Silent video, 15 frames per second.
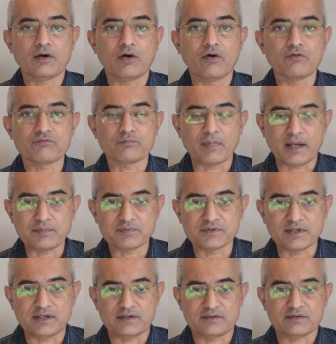of map
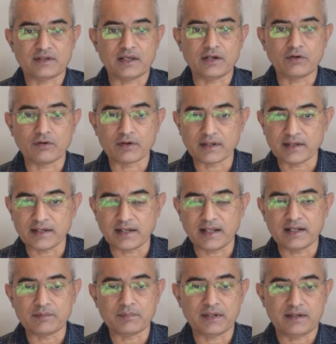sheets along an
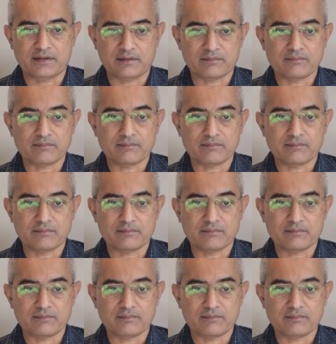alignment.